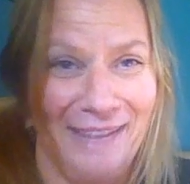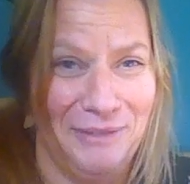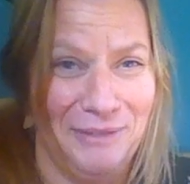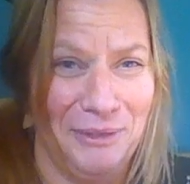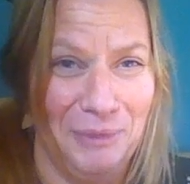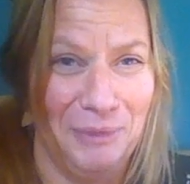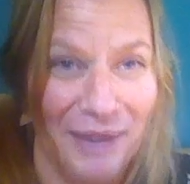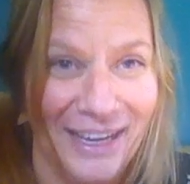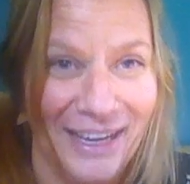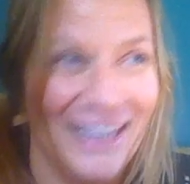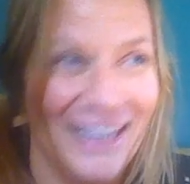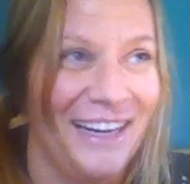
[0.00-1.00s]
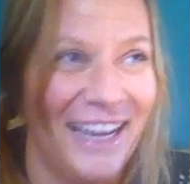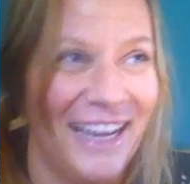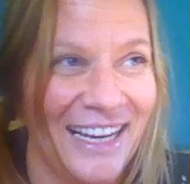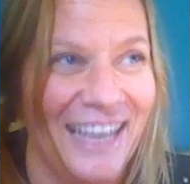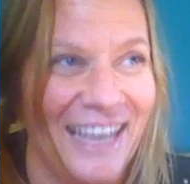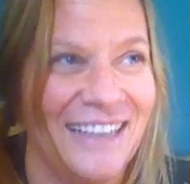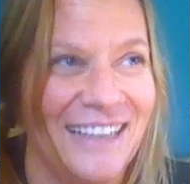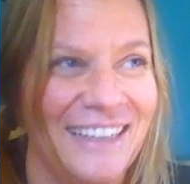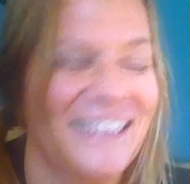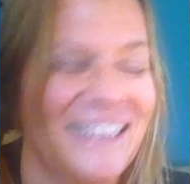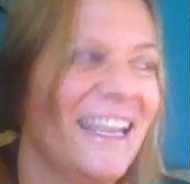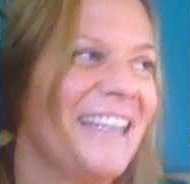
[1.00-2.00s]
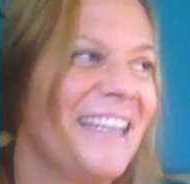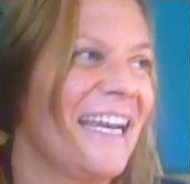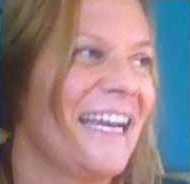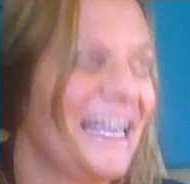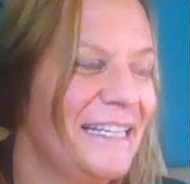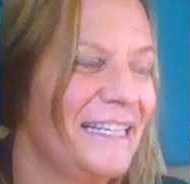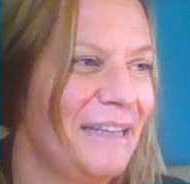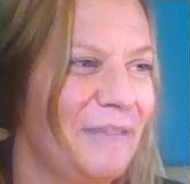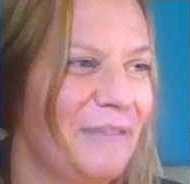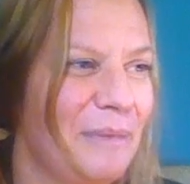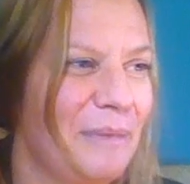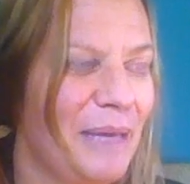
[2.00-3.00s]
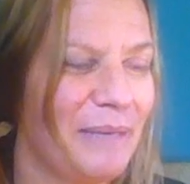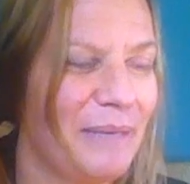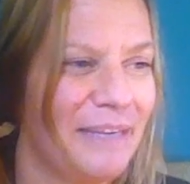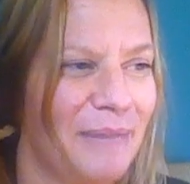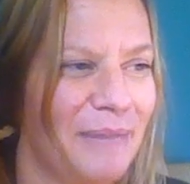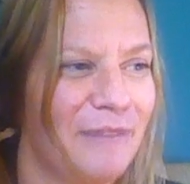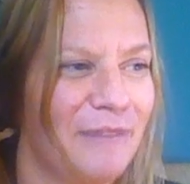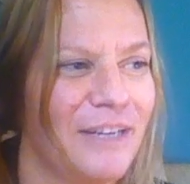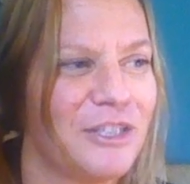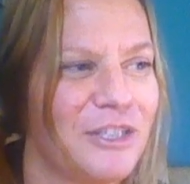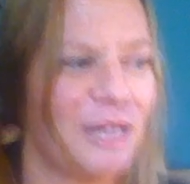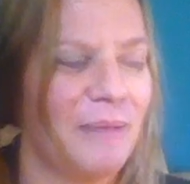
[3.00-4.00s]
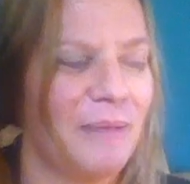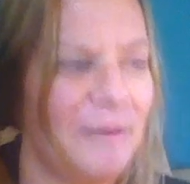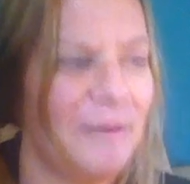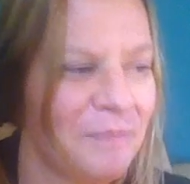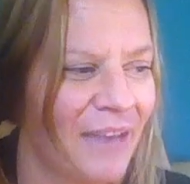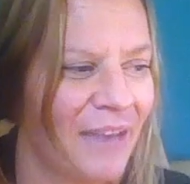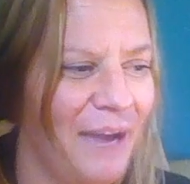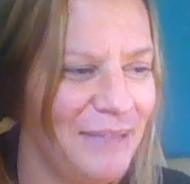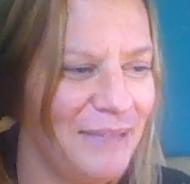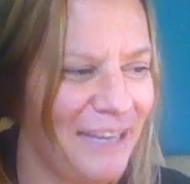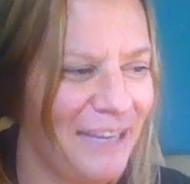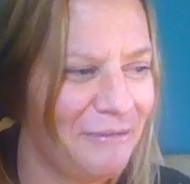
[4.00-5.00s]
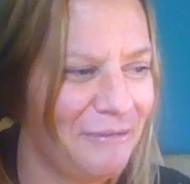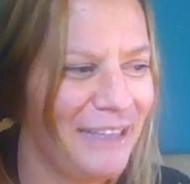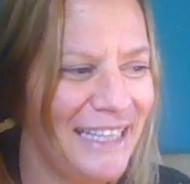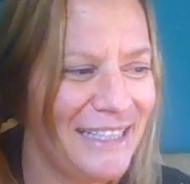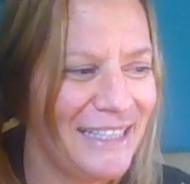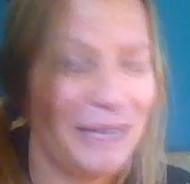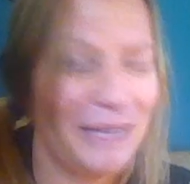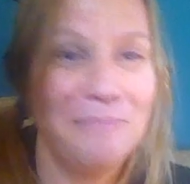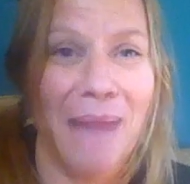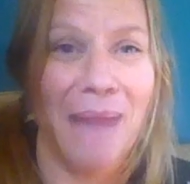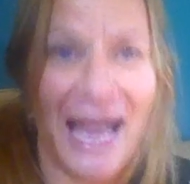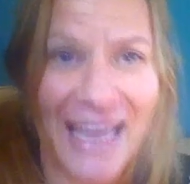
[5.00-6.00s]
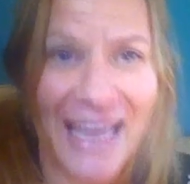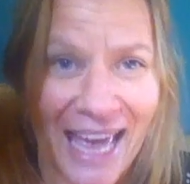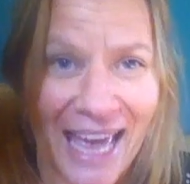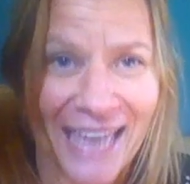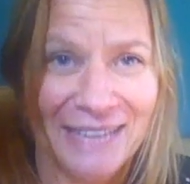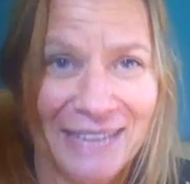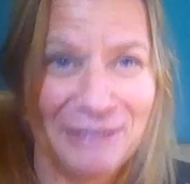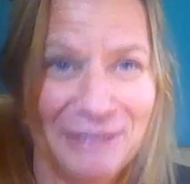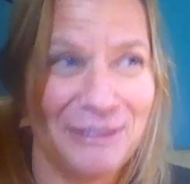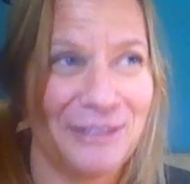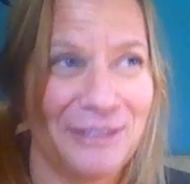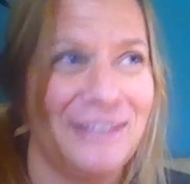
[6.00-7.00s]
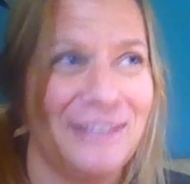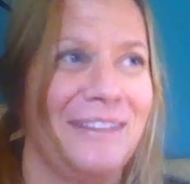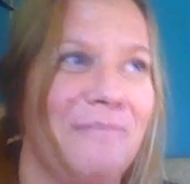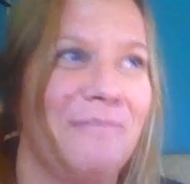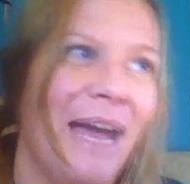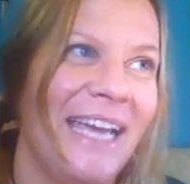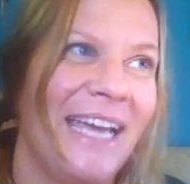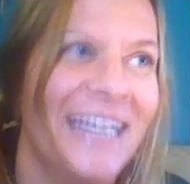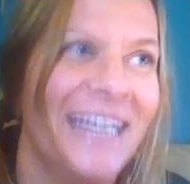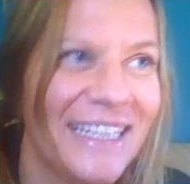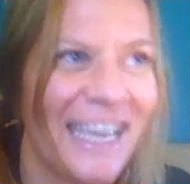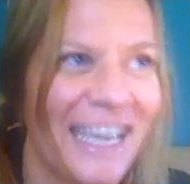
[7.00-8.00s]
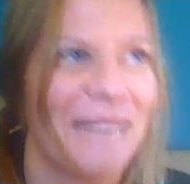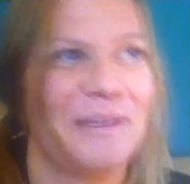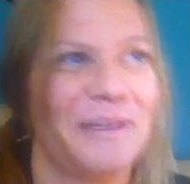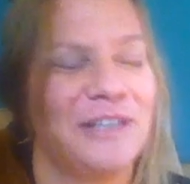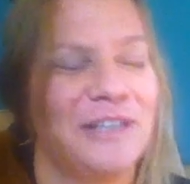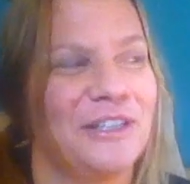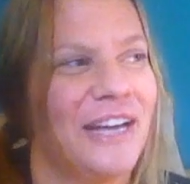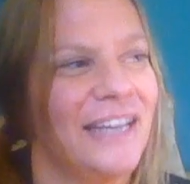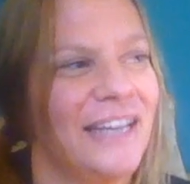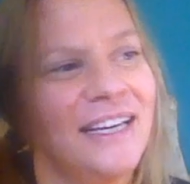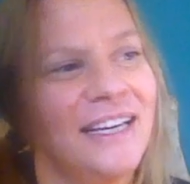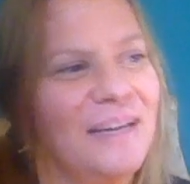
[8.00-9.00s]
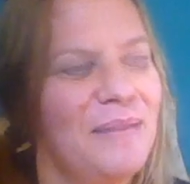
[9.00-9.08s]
I have to do what? Like that kind of stuff can make me malfunction, but I was like, really? It's on my end? Are you sure it's on my end? Can it be on your end?